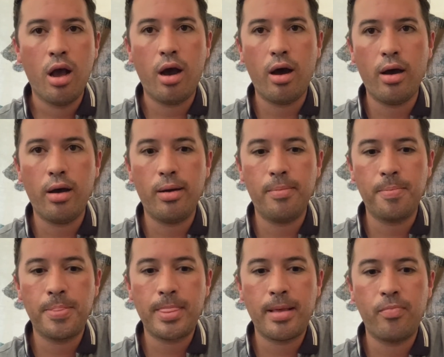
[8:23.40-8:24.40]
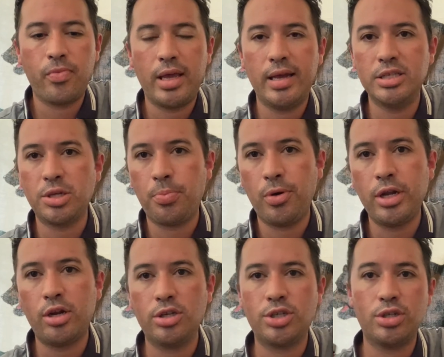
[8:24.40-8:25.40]
It is a
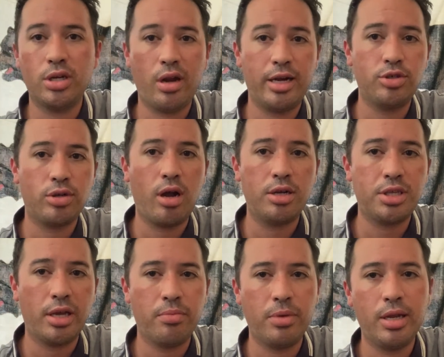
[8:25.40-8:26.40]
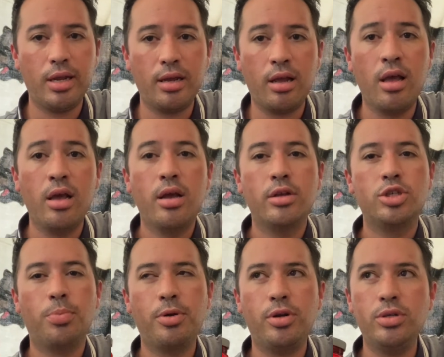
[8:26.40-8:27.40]
precursor to nitric oxide, meaning to
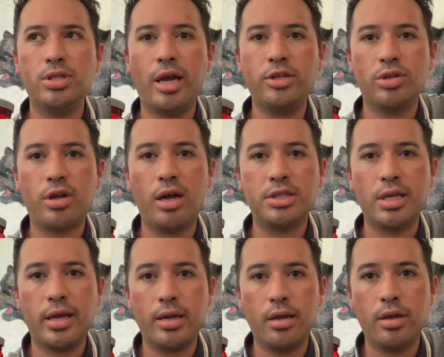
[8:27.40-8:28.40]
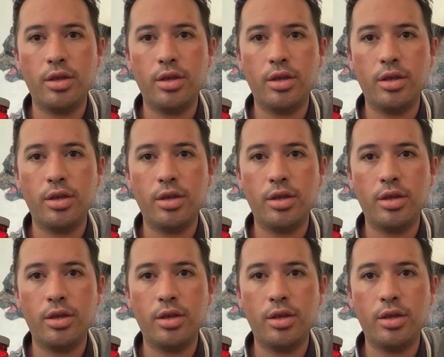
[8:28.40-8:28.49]
produce nitric oxide,